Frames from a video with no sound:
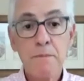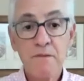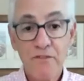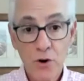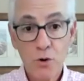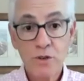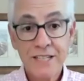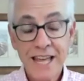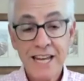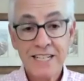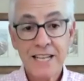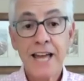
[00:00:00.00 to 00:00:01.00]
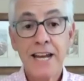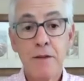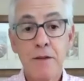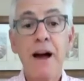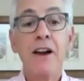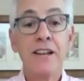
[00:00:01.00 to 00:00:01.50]
folks get excited
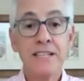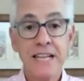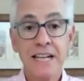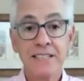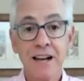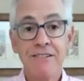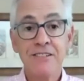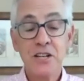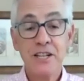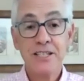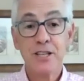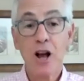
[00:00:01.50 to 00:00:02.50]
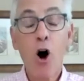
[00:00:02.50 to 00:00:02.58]
about in technology is